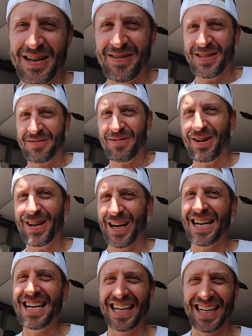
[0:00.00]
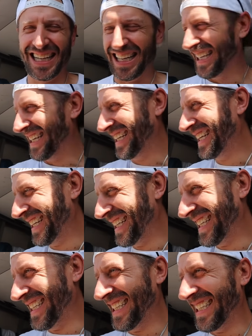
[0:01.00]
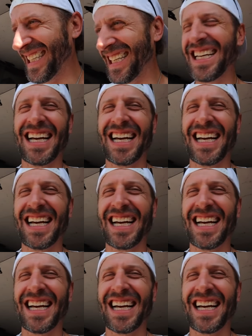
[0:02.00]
oh, I was oh, born. Oh. You look decent.